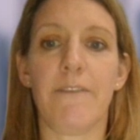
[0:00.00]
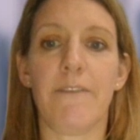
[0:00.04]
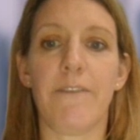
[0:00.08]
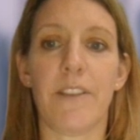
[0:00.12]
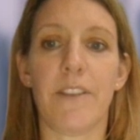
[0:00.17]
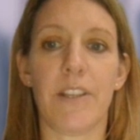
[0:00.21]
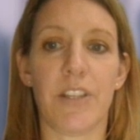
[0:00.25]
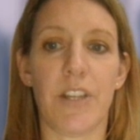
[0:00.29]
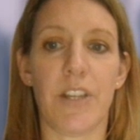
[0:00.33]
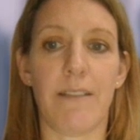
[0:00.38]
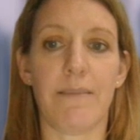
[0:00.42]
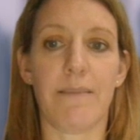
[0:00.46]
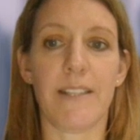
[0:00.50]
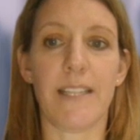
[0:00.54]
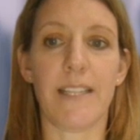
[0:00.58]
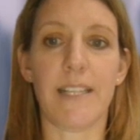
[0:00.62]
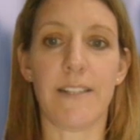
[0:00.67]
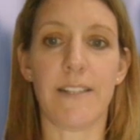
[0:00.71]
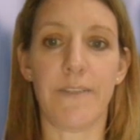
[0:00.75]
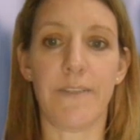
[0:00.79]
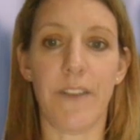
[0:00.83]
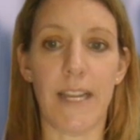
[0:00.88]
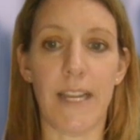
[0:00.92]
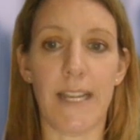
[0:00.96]
for the
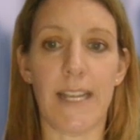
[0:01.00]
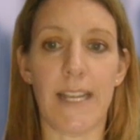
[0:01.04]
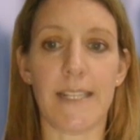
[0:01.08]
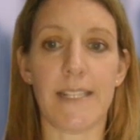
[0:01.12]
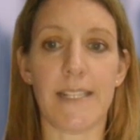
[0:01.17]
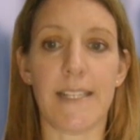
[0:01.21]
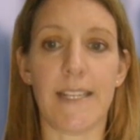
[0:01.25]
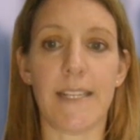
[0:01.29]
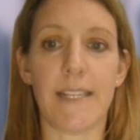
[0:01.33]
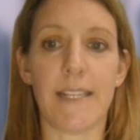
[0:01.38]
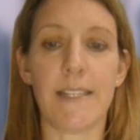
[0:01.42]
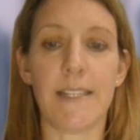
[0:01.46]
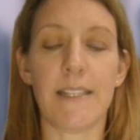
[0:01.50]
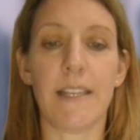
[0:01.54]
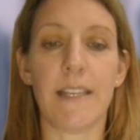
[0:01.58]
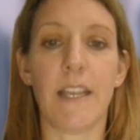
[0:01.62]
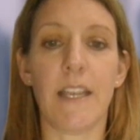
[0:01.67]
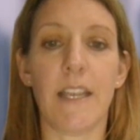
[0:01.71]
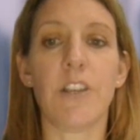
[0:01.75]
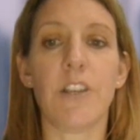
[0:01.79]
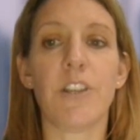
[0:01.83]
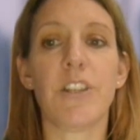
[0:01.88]
charity's finances.